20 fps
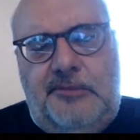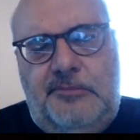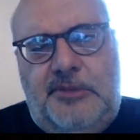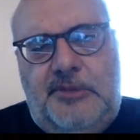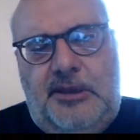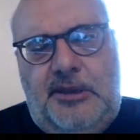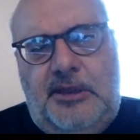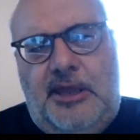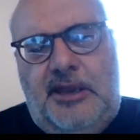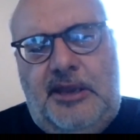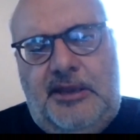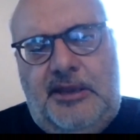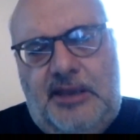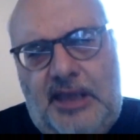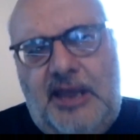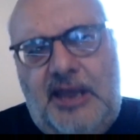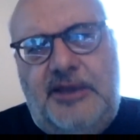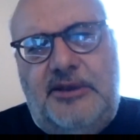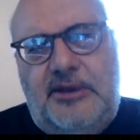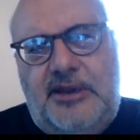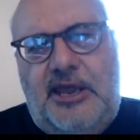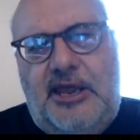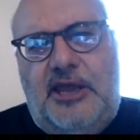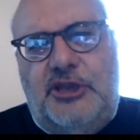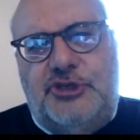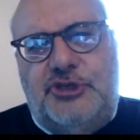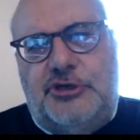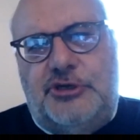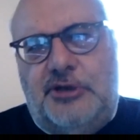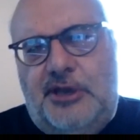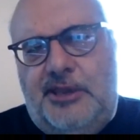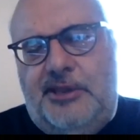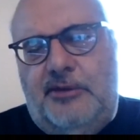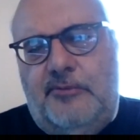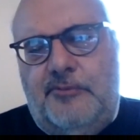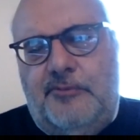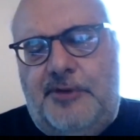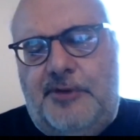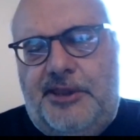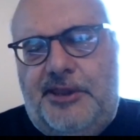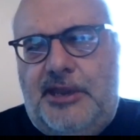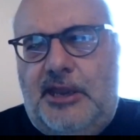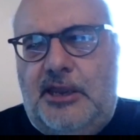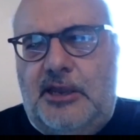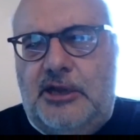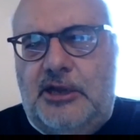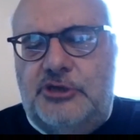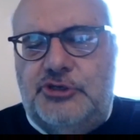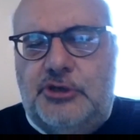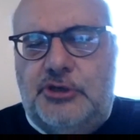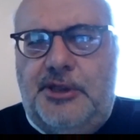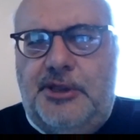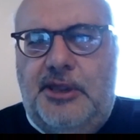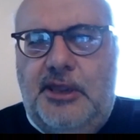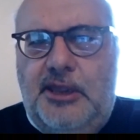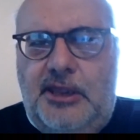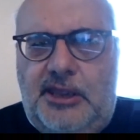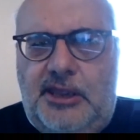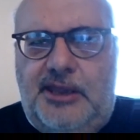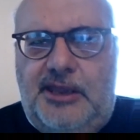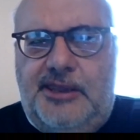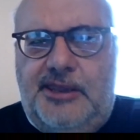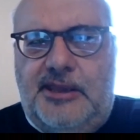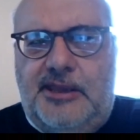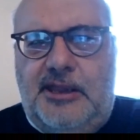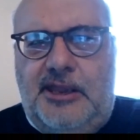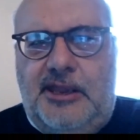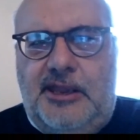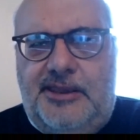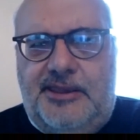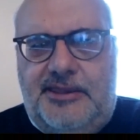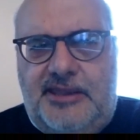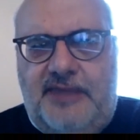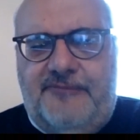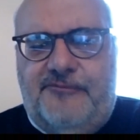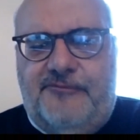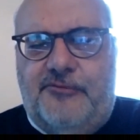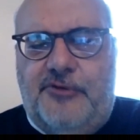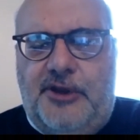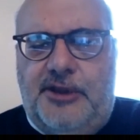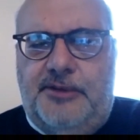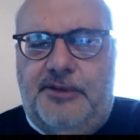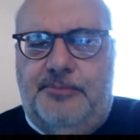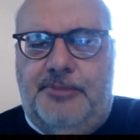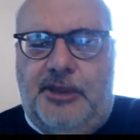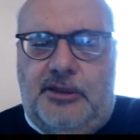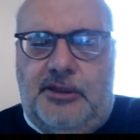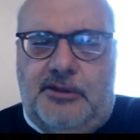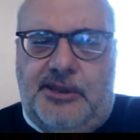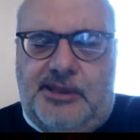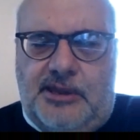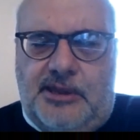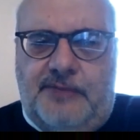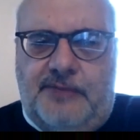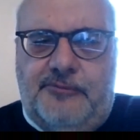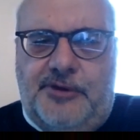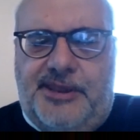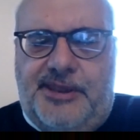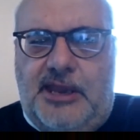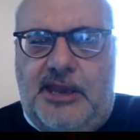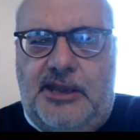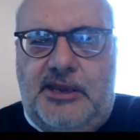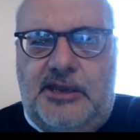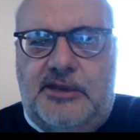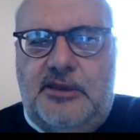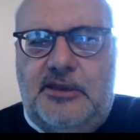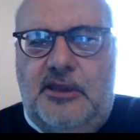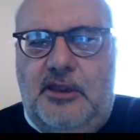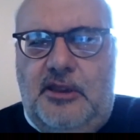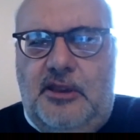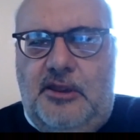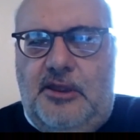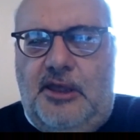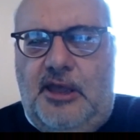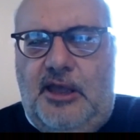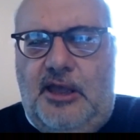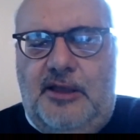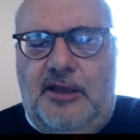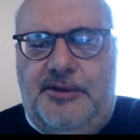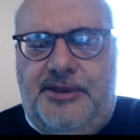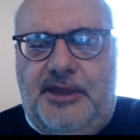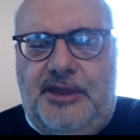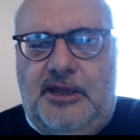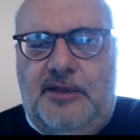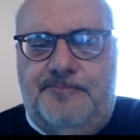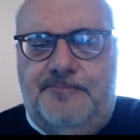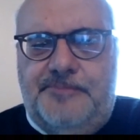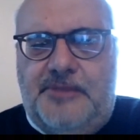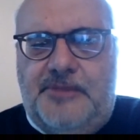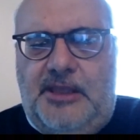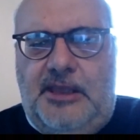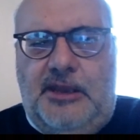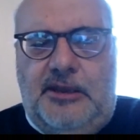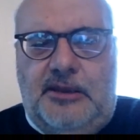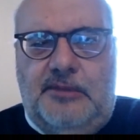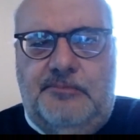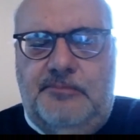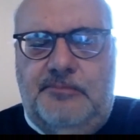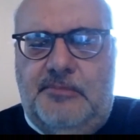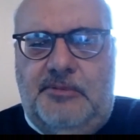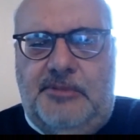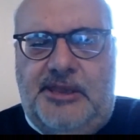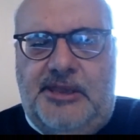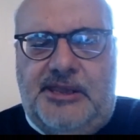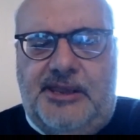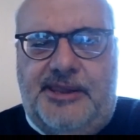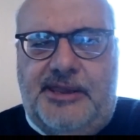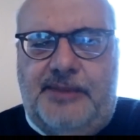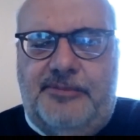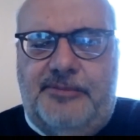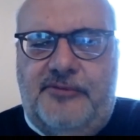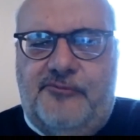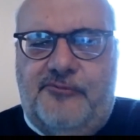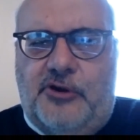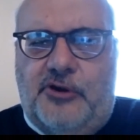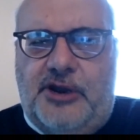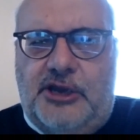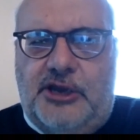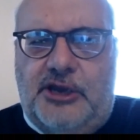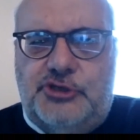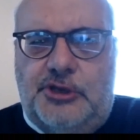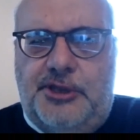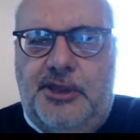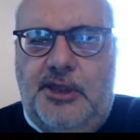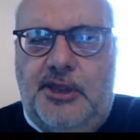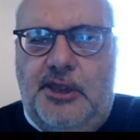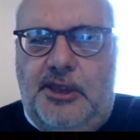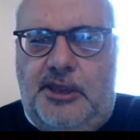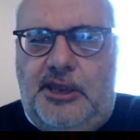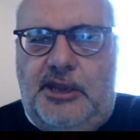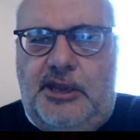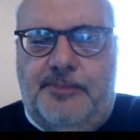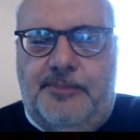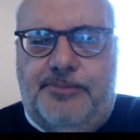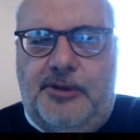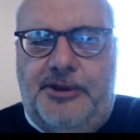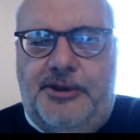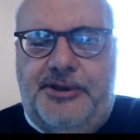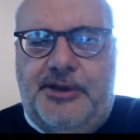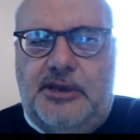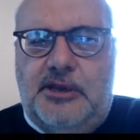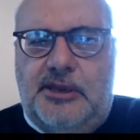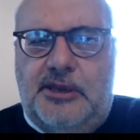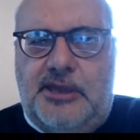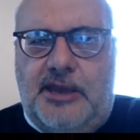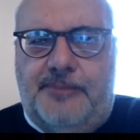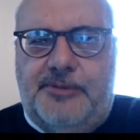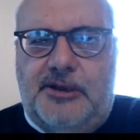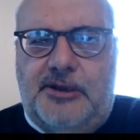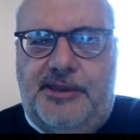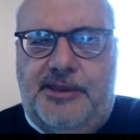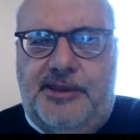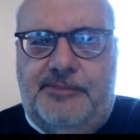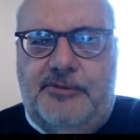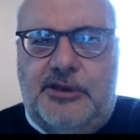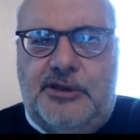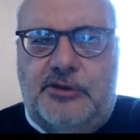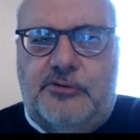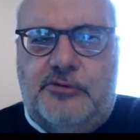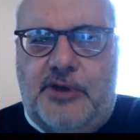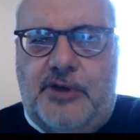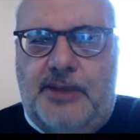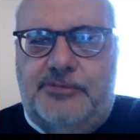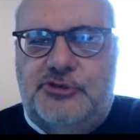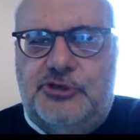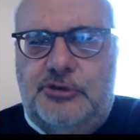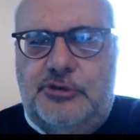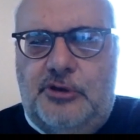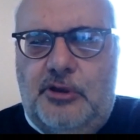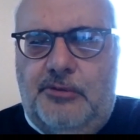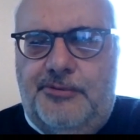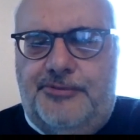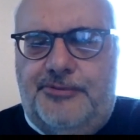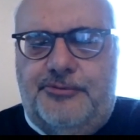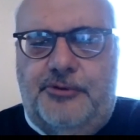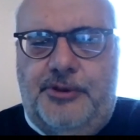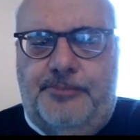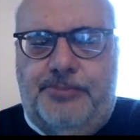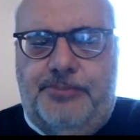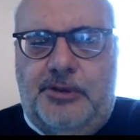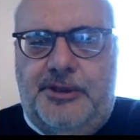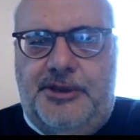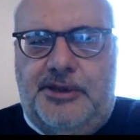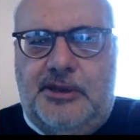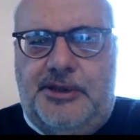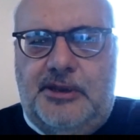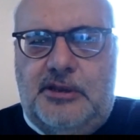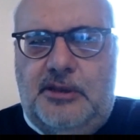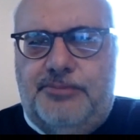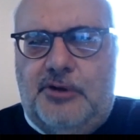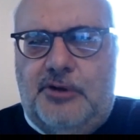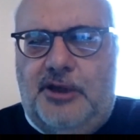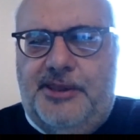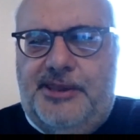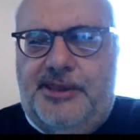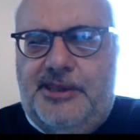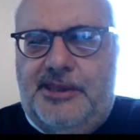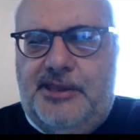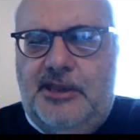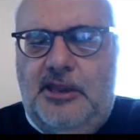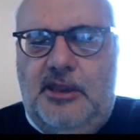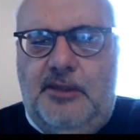the nature, as you were saying, actually is different, because I would say that as I said before, actually, in the political capitalism, that corruption goes through the political process